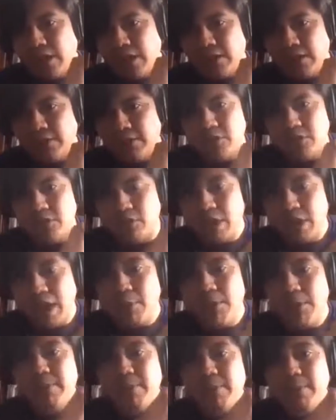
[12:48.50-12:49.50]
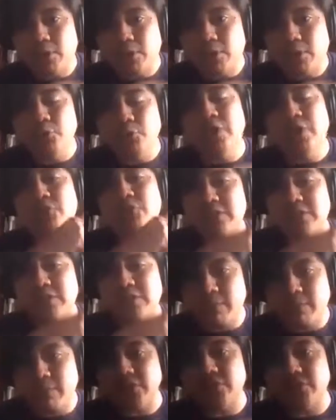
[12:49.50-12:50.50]
So how many people are doing
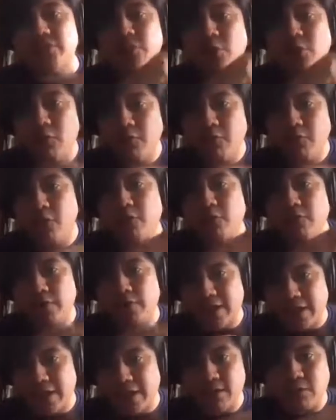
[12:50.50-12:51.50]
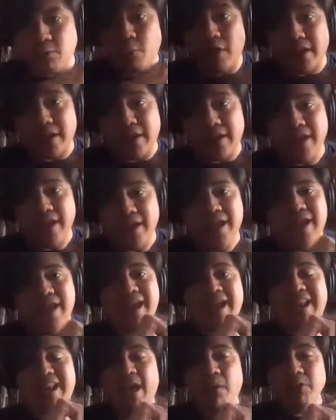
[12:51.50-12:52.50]
transformations over and over again? One,
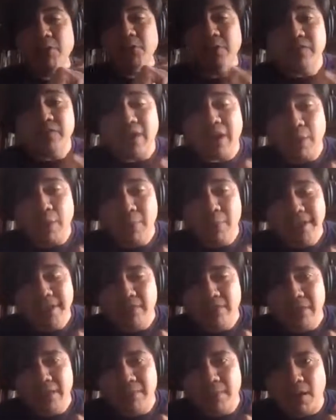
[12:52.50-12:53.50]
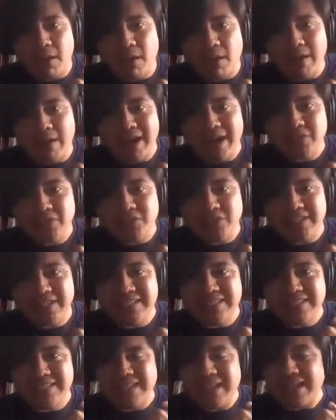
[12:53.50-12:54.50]
and how many of them are actually
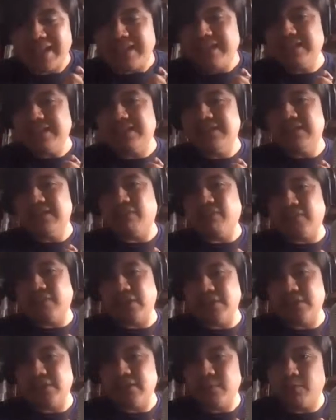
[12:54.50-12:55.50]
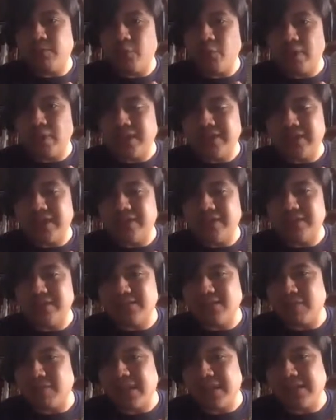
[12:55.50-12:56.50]
slightly different to the point that the
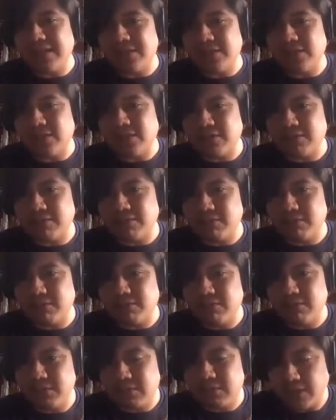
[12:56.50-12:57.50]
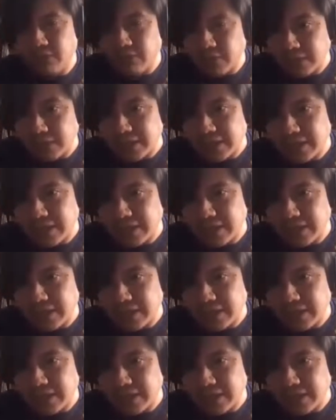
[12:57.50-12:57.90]
semantics are different?